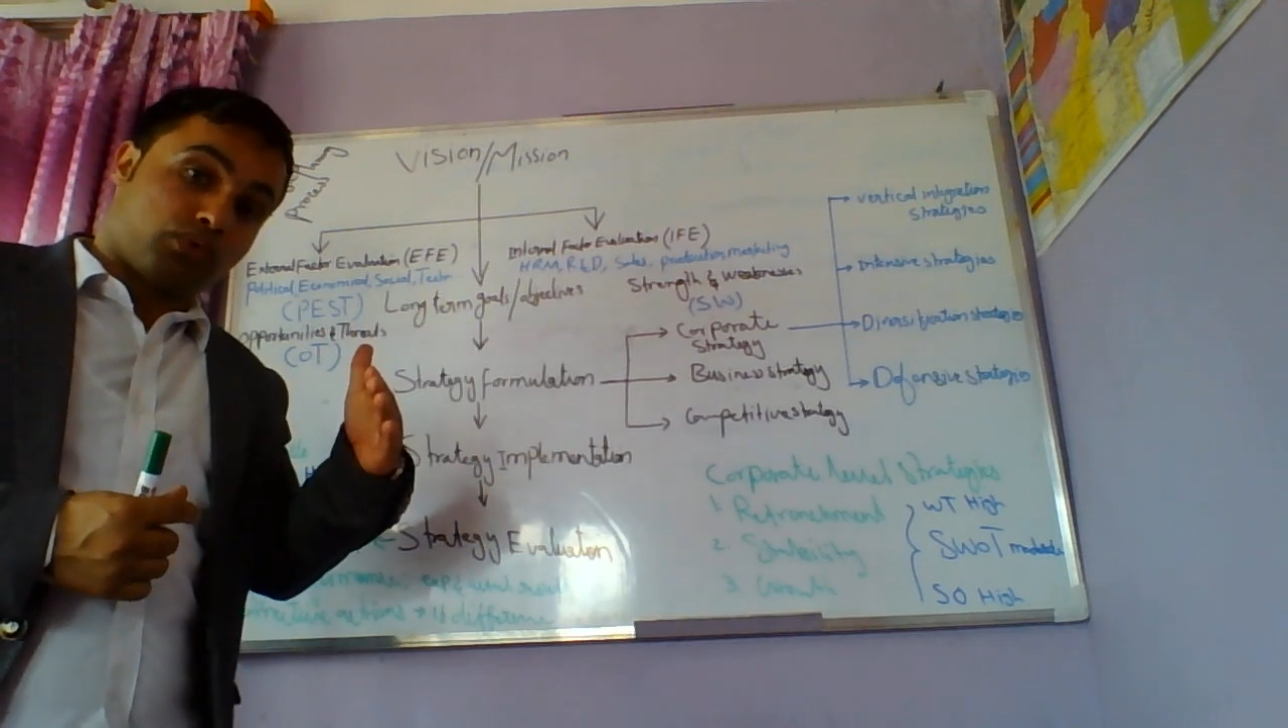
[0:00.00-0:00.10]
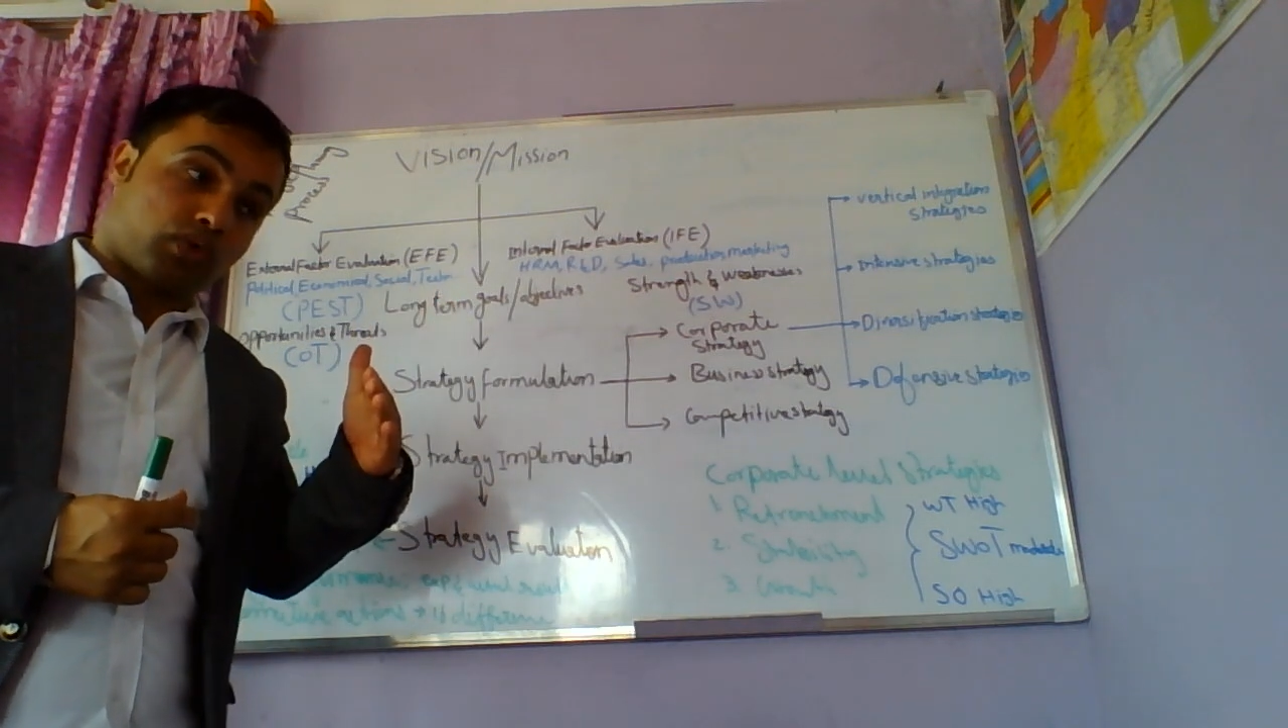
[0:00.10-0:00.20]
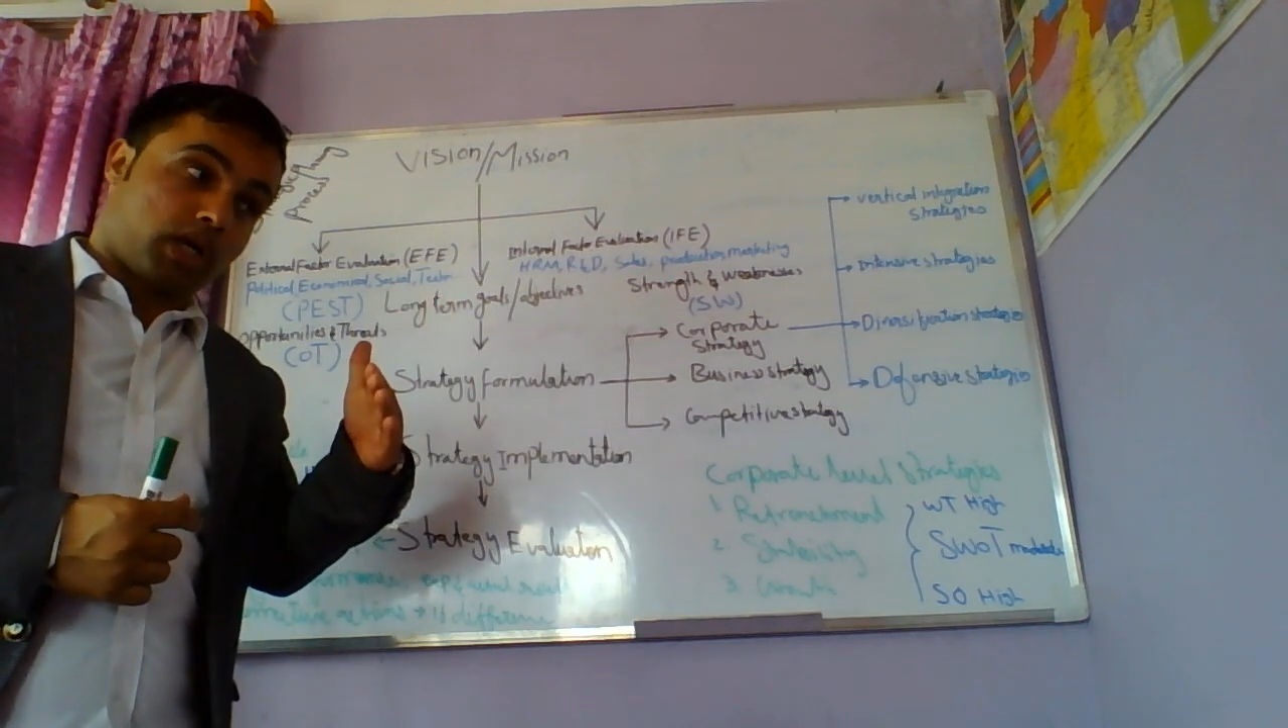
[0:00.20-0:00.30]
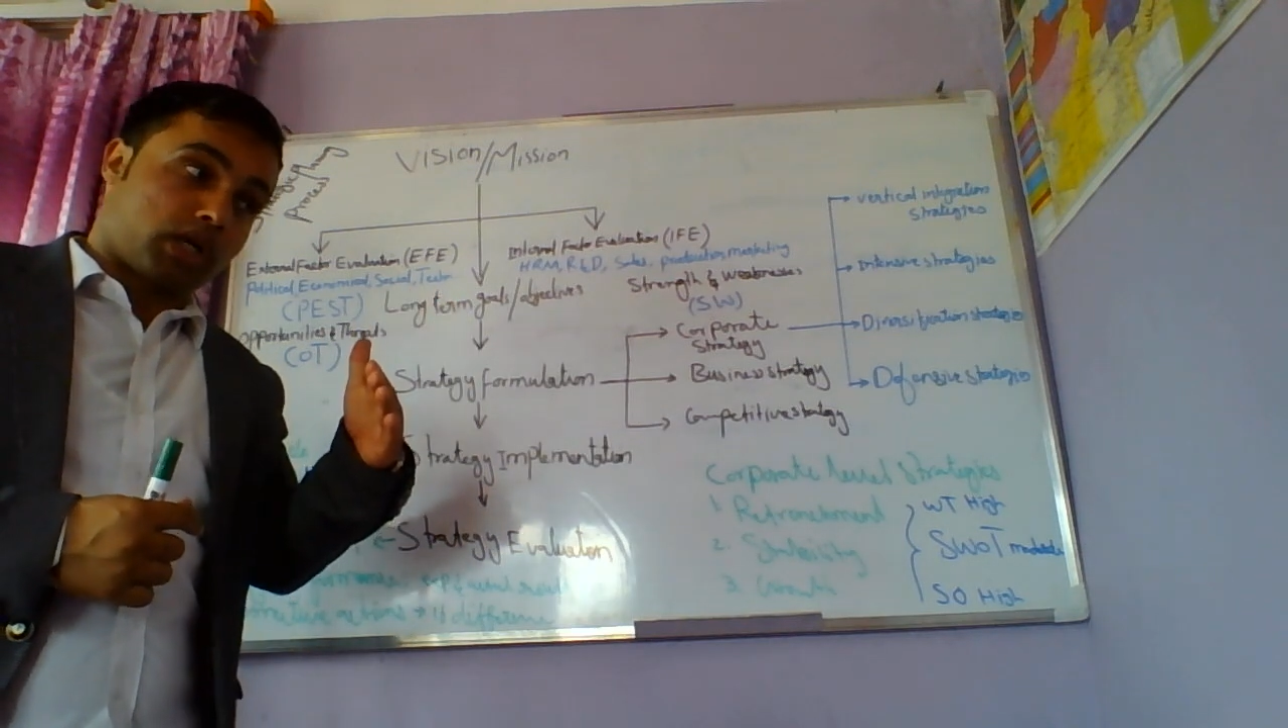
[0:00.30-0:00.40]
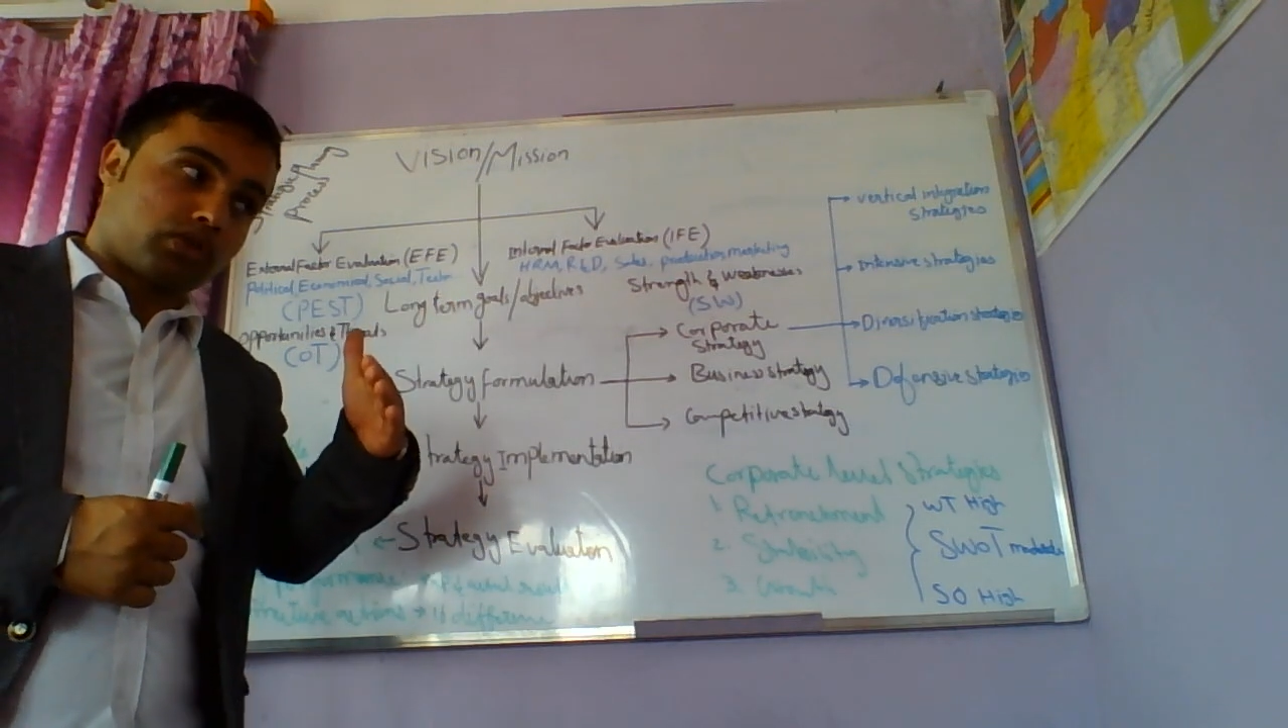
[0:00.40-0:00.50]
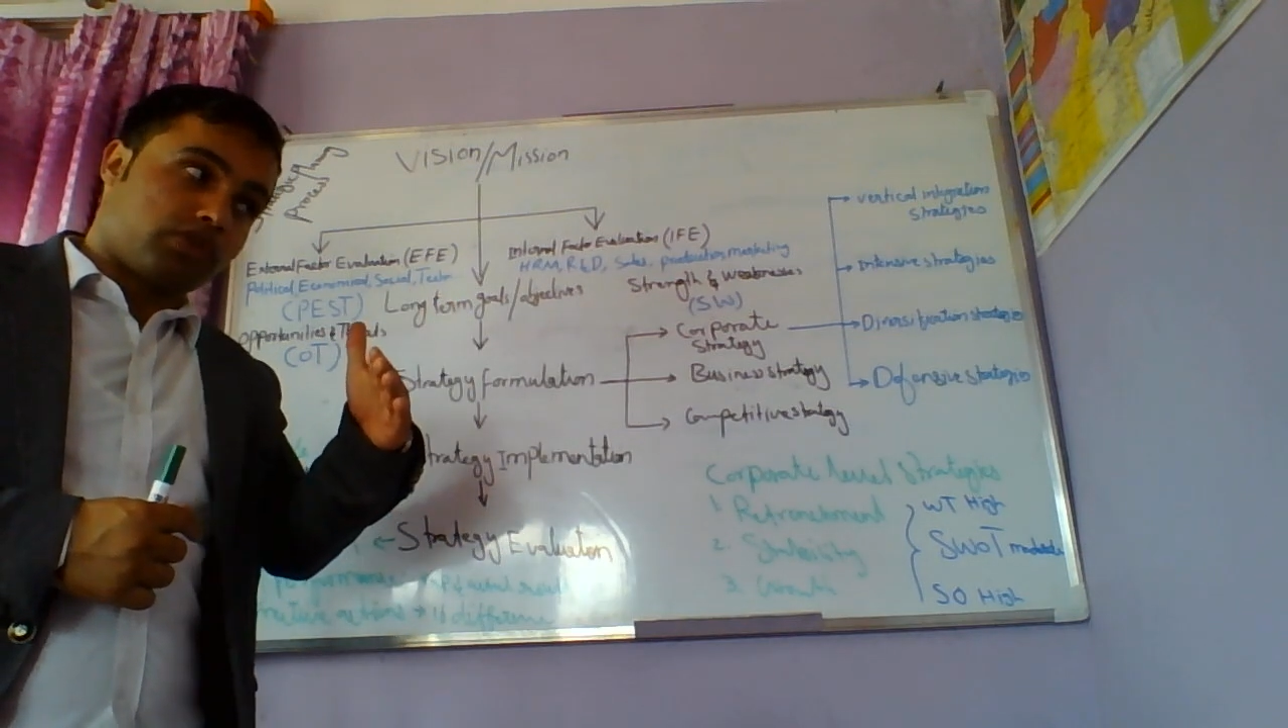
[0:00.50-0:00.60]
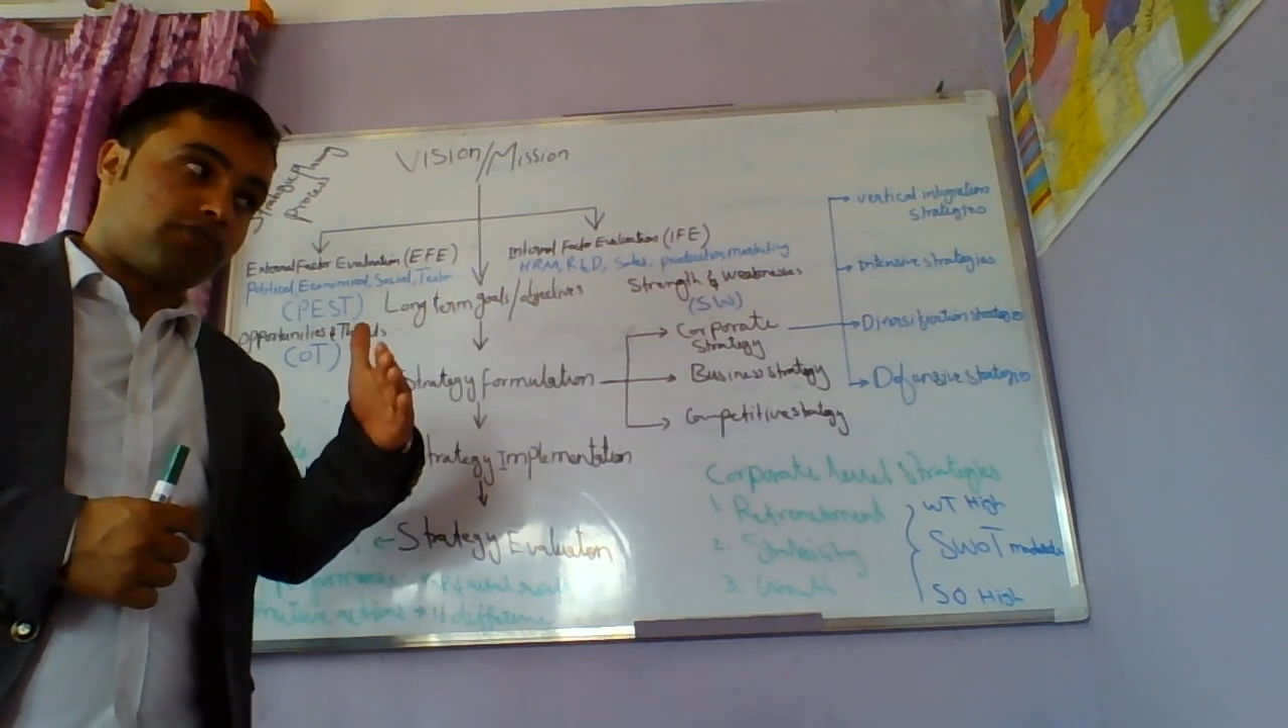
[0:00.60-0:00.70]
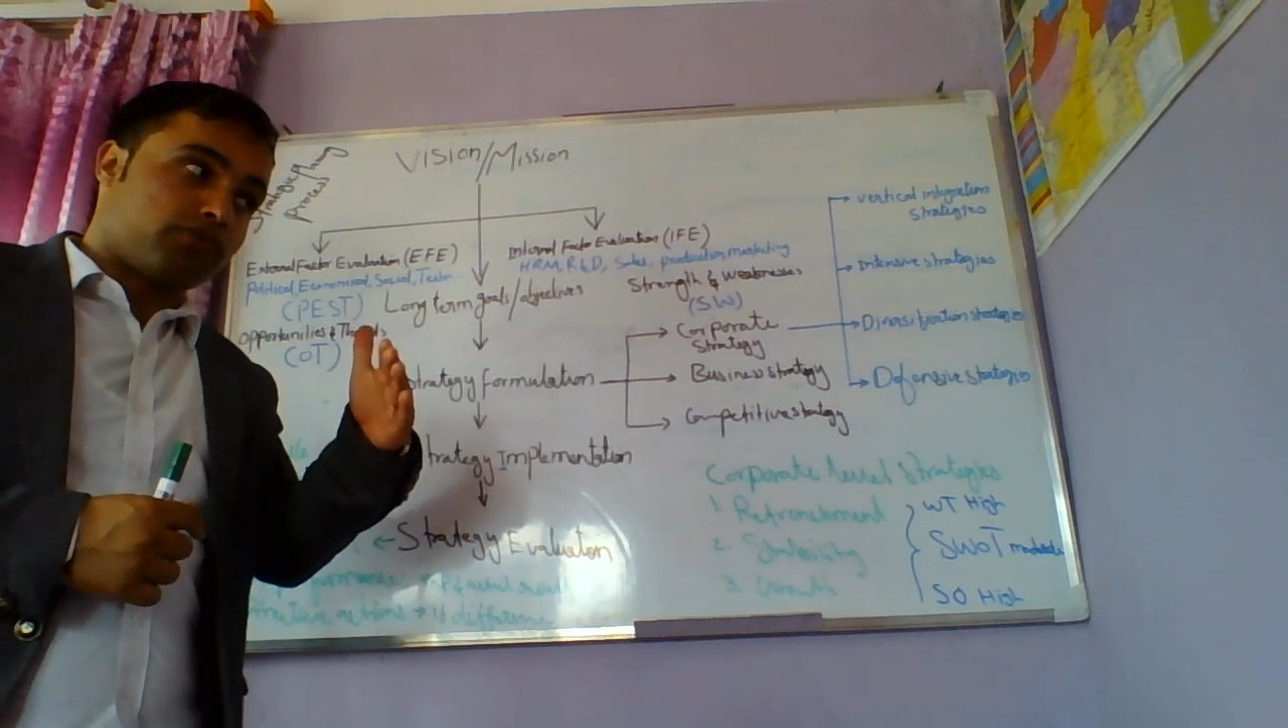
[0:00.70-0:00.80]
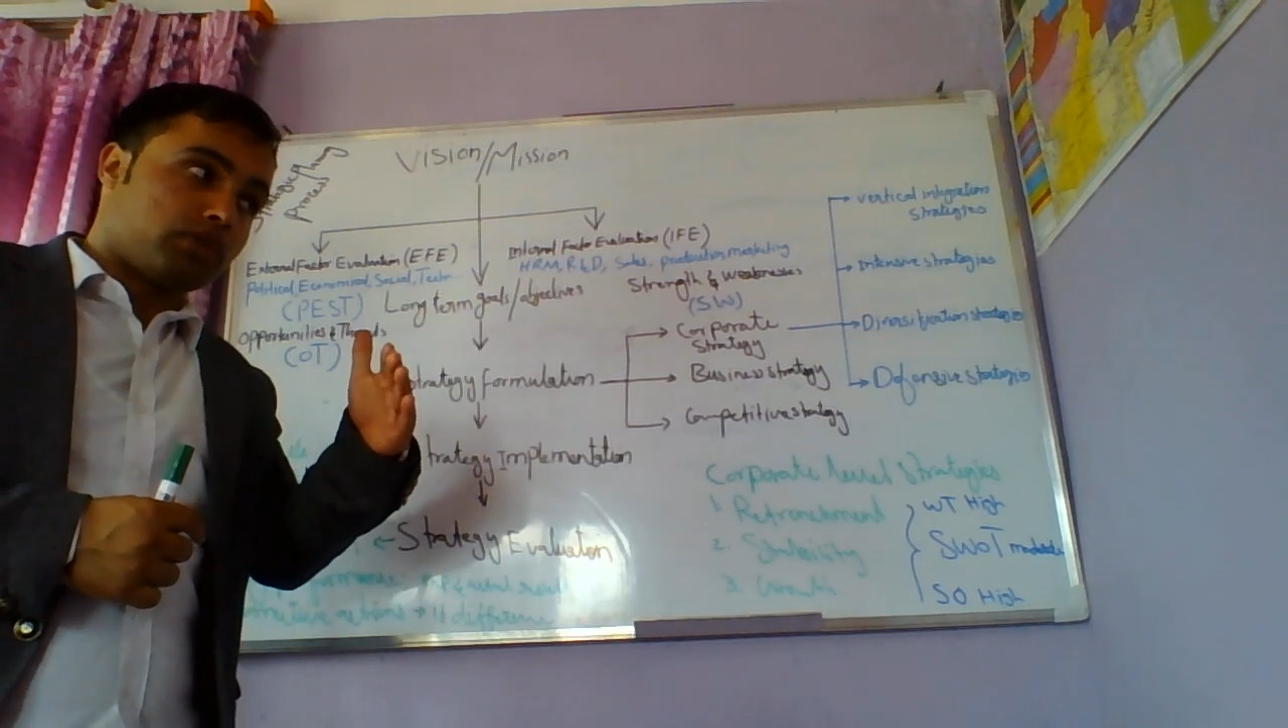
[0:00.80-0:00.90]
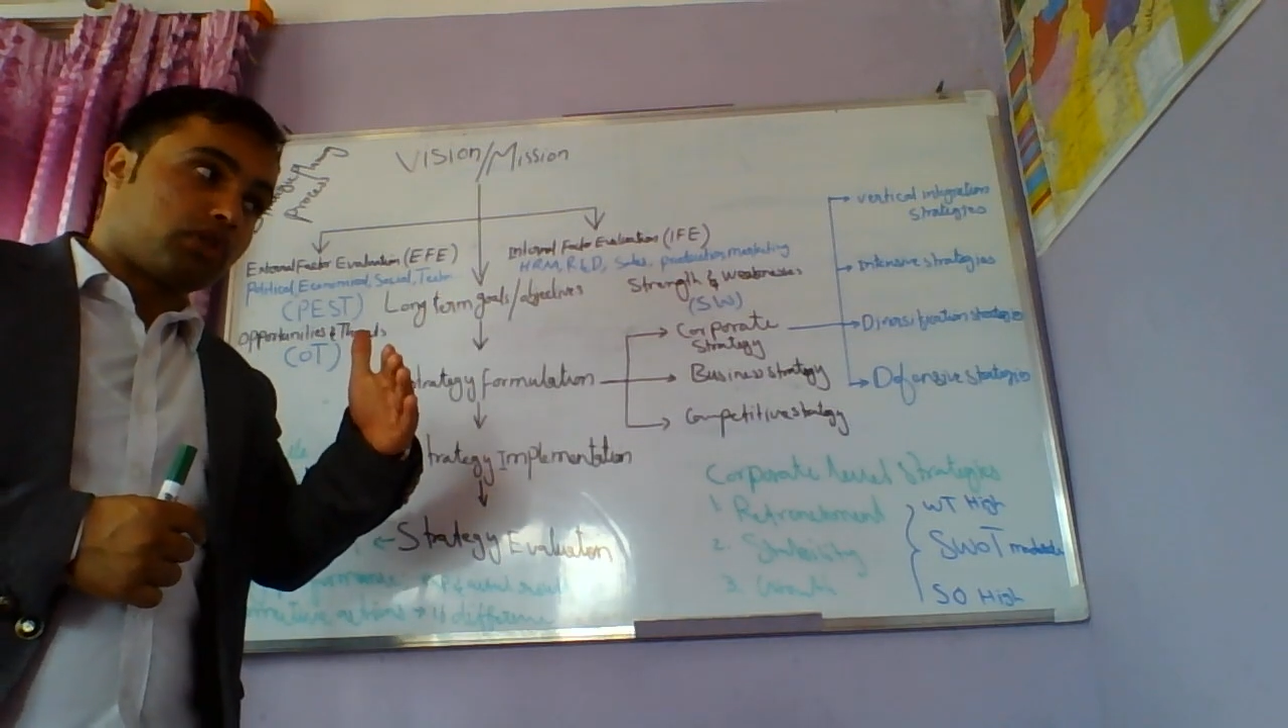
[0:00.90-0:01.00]
for
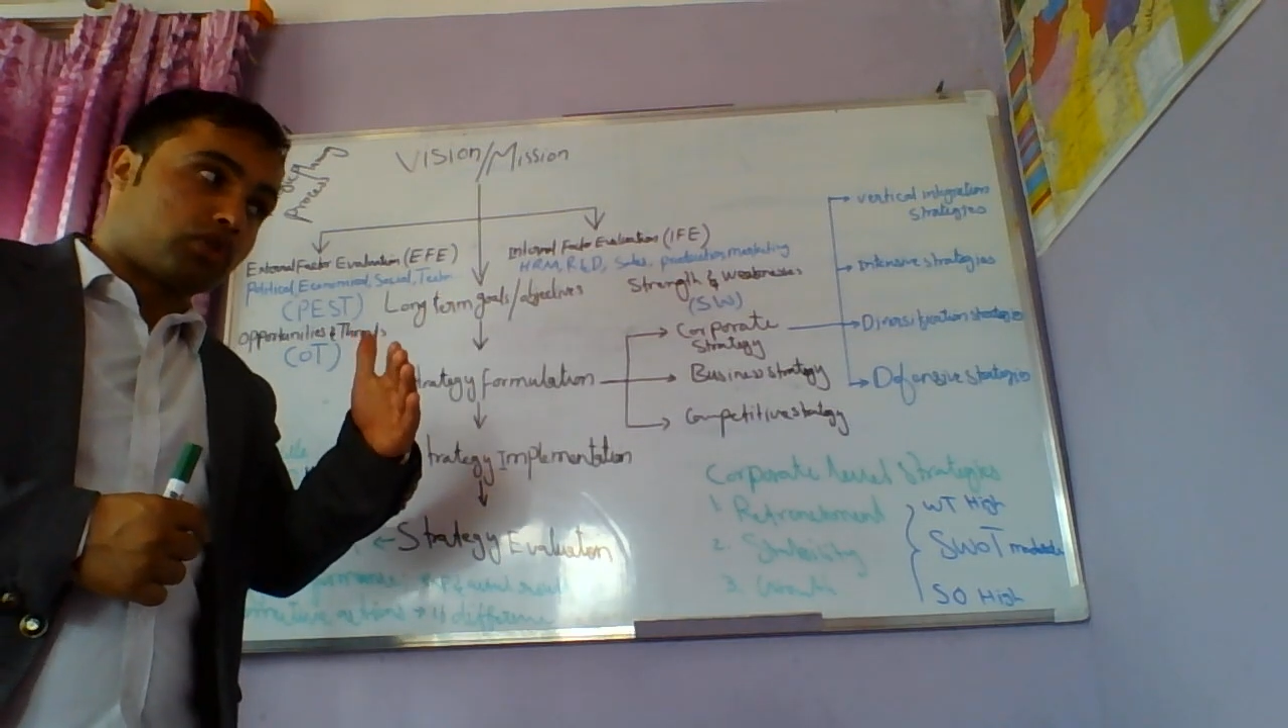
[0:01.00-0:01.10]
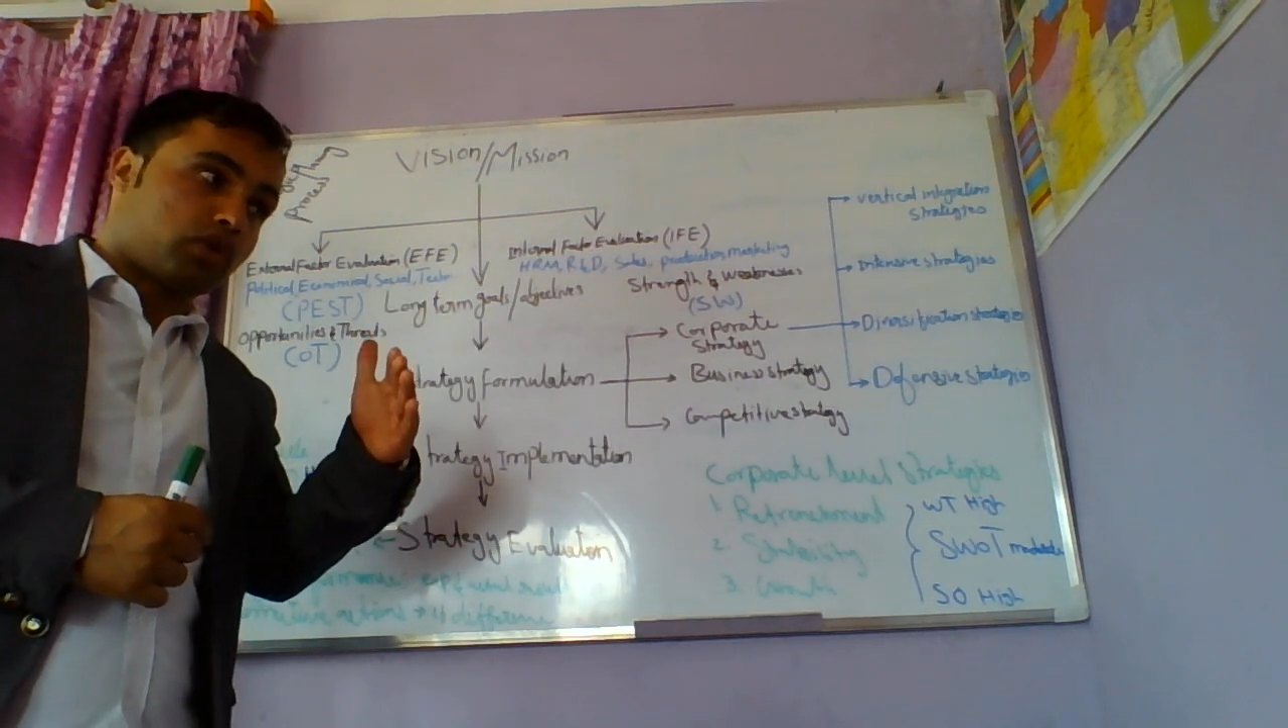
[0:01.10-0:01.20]
achievement